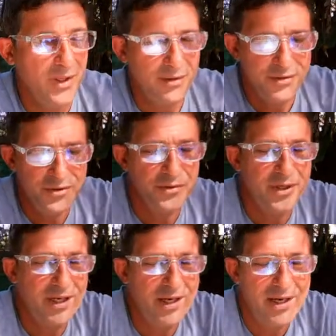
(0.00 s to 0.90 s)
the two
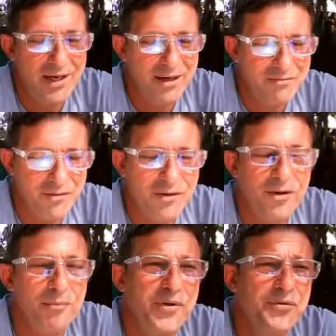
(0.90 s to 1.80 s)
that I have
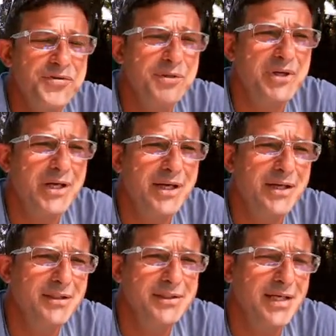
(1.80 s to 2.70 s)
are Musa
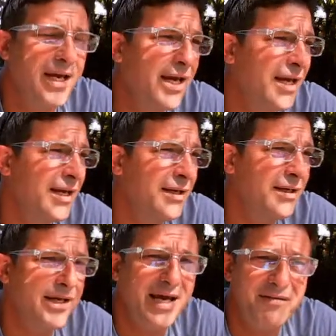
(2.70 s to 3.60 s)
bananas and
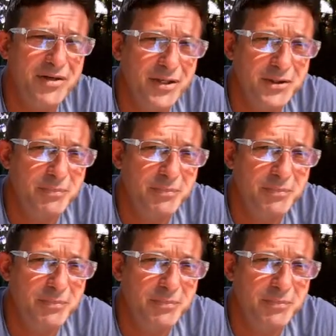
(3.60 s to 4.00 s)
Cavendish